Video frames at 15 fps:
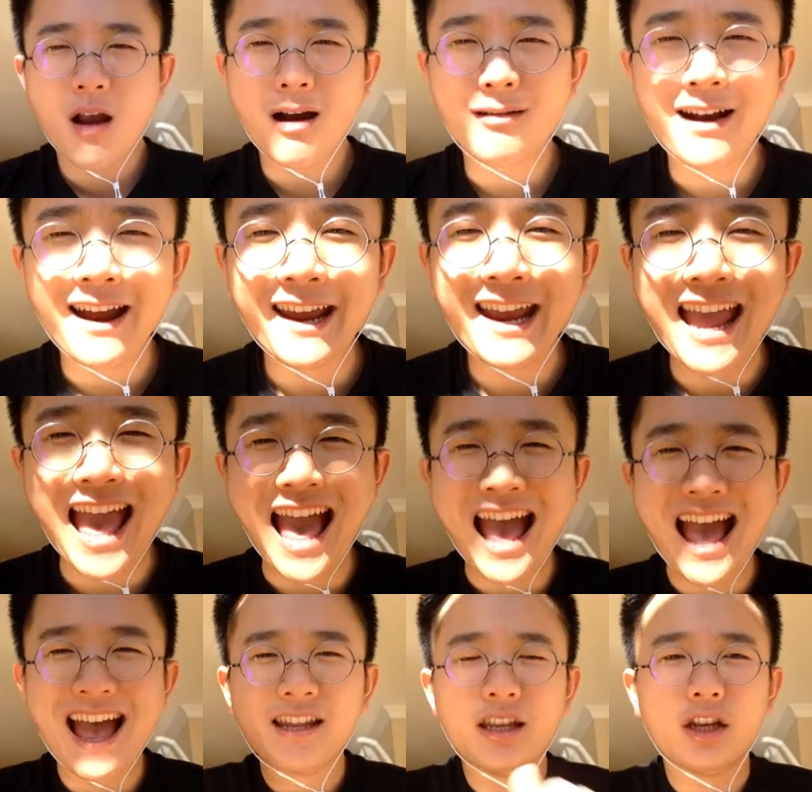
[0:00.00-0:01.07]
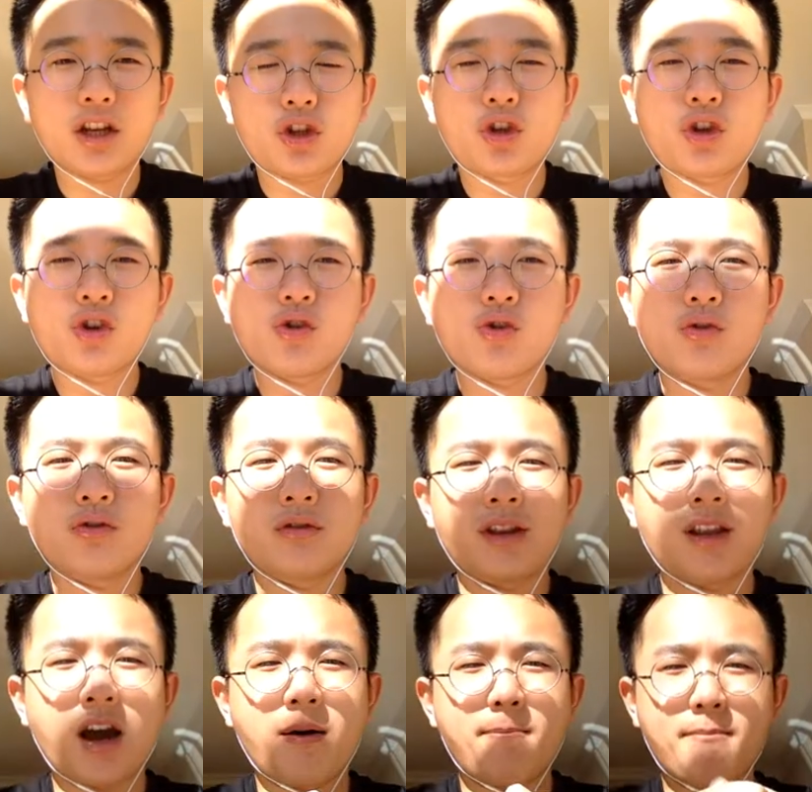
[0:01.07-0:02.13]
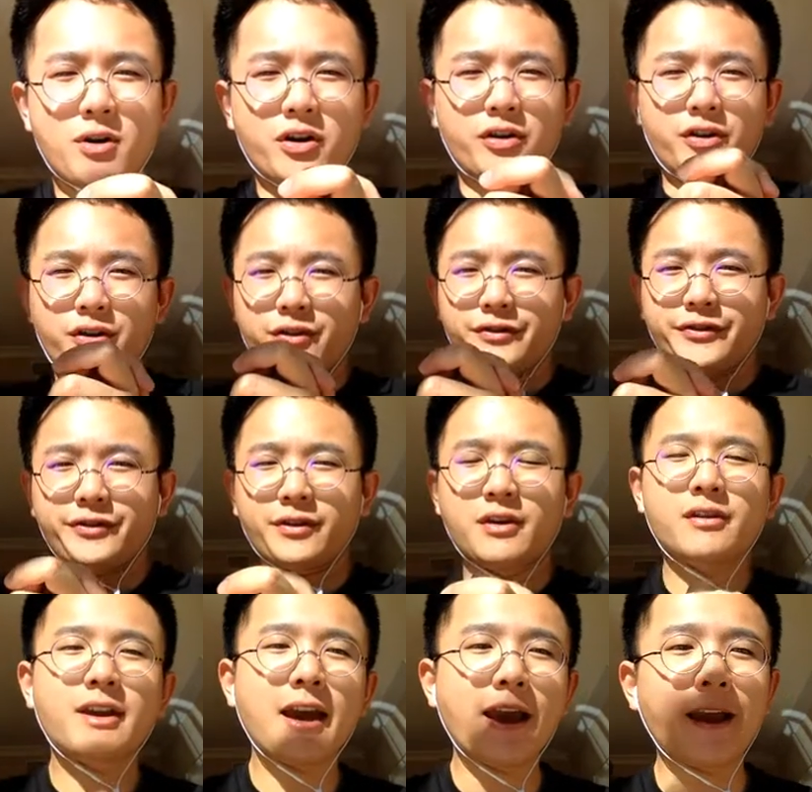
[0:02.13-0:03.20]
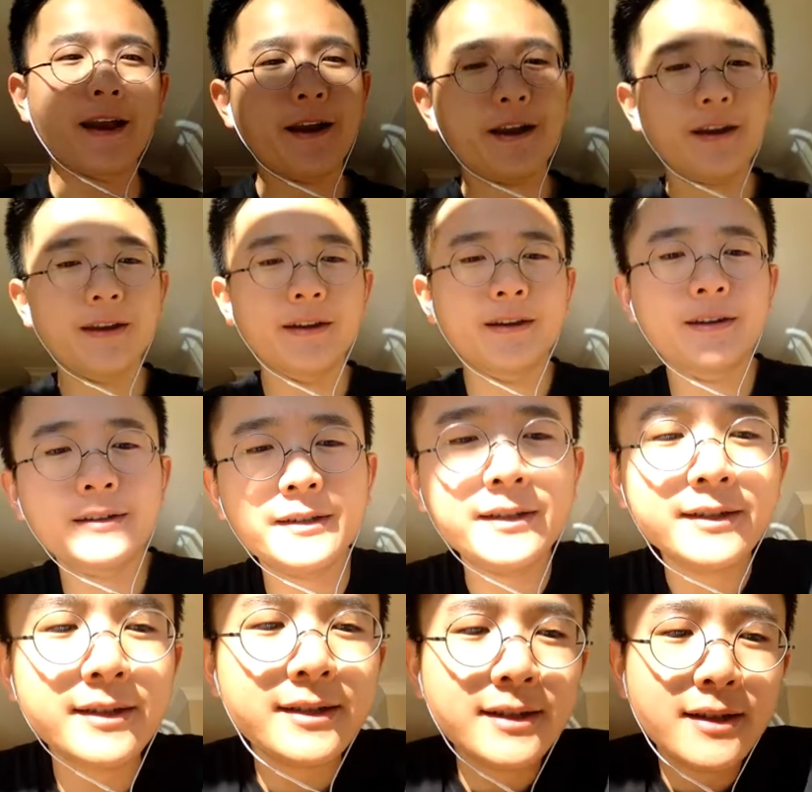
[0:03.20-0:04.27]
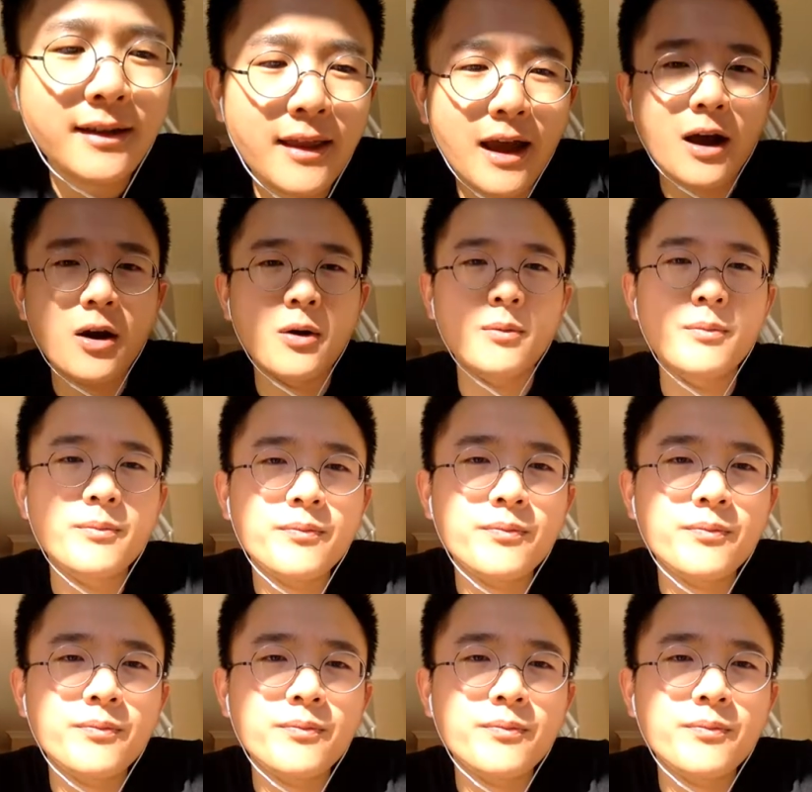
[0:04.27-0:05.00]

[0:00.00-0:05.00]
All right, add two numbers. Okay, now